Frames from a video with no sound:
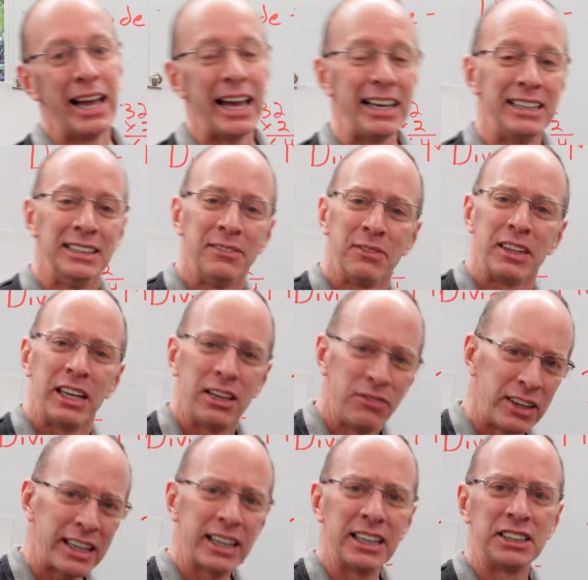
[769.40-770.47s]
Hey. If
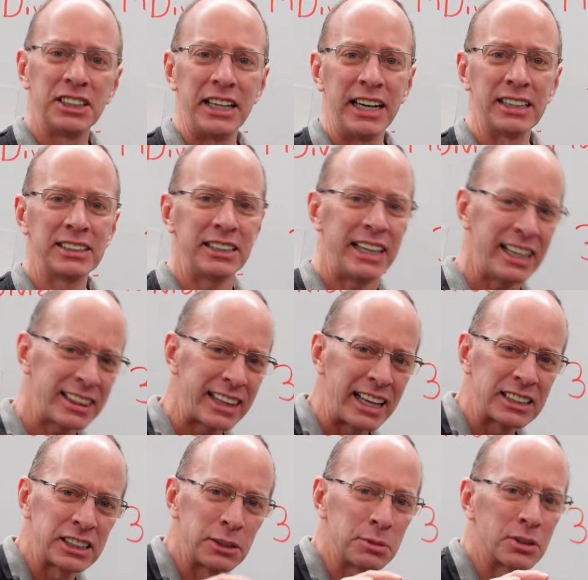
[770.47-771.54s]
you get a chance, hit
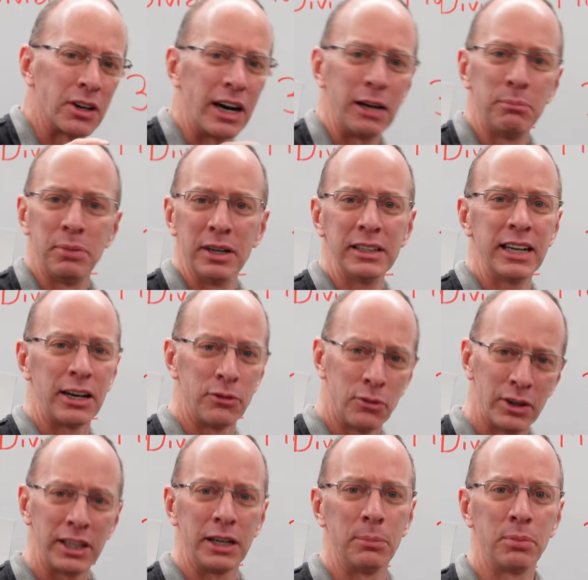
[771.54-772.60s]
that subscribe button. I'd
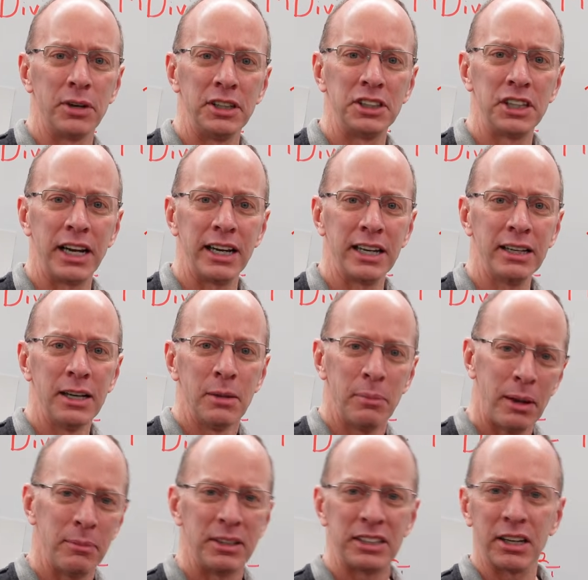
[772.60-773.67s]
really appreciate it.
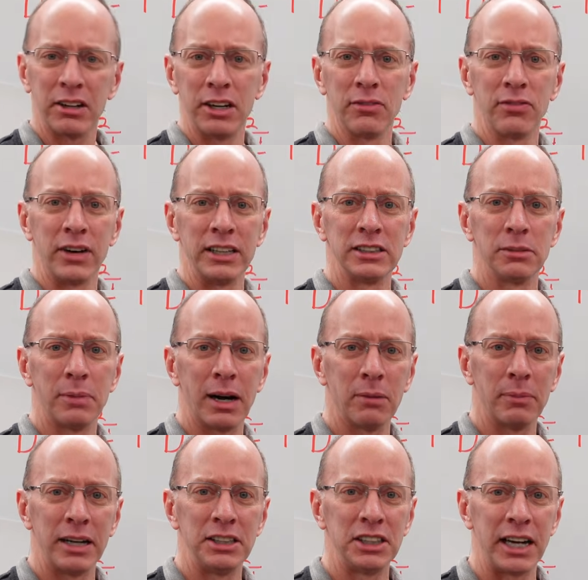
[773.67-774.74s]
Maybe tell your friends about
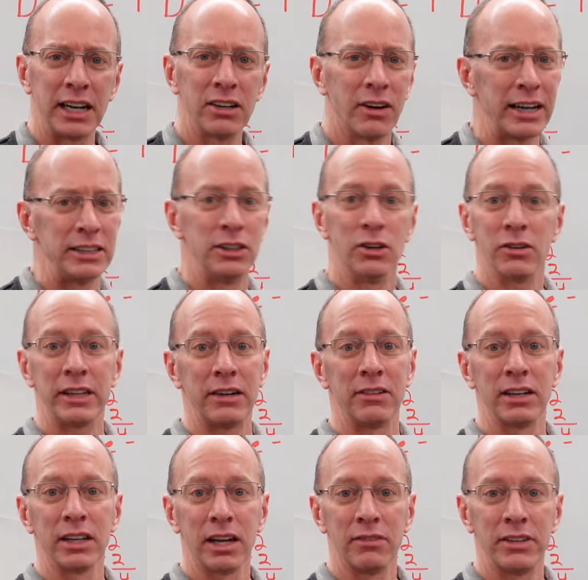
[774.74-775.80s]
my channel. I know they
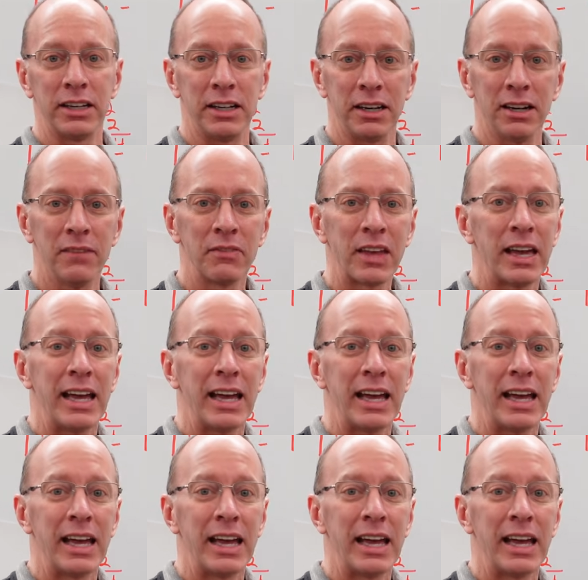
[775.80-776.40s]
would love it here.